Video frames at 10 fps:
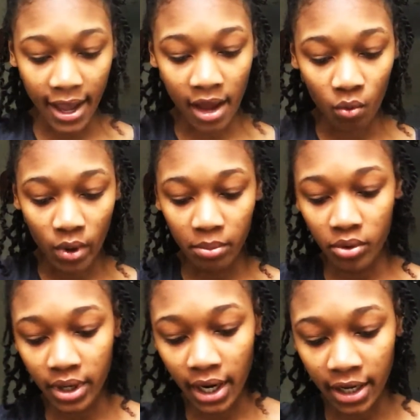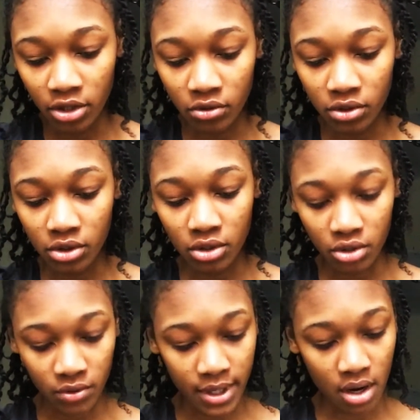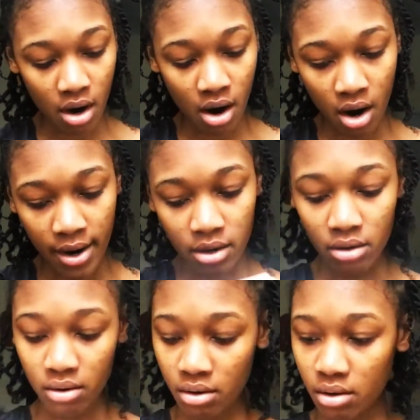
At one point I used to do it on